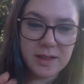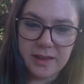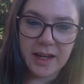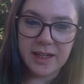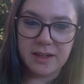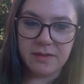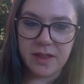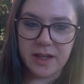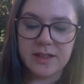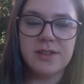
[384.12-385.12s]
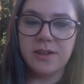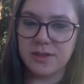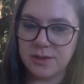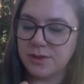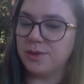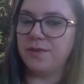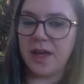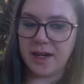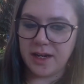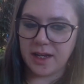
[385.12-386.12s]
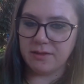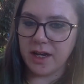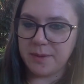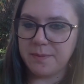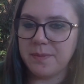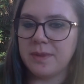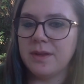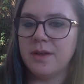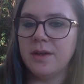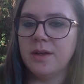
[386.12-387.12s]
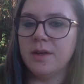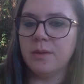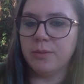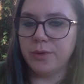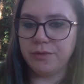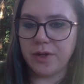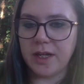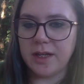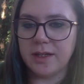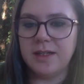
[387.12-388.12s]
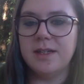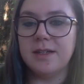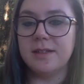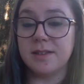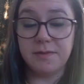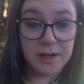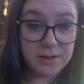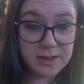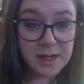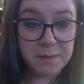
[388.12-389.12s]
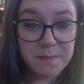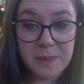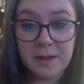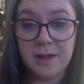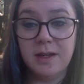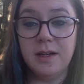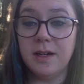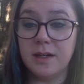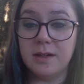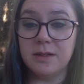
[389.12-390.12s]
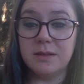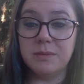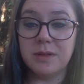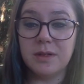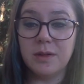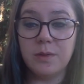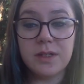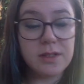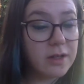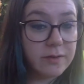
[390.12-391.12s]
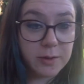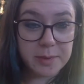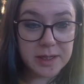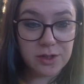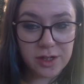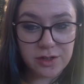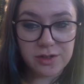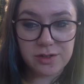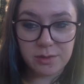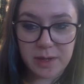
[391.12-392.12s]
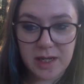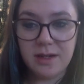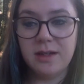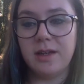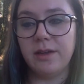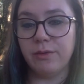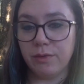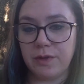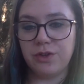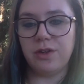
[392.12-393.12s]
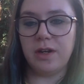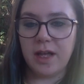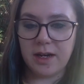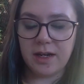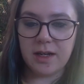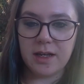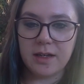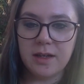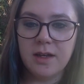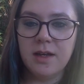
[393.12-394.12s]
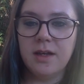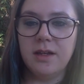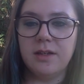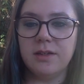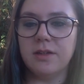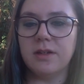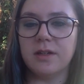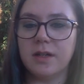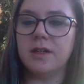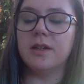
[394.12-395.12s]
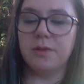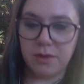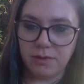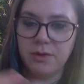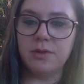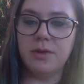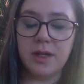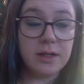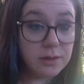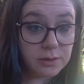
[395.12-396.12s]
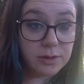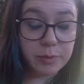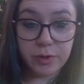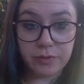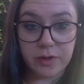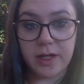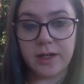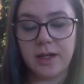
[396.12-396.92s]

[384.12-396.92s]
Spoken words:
That kind of thing. It's also sort of editing, right? Proofreading is the final step. Once all of your big changes are made in revision and editing, you're gonna go through and do proofreading.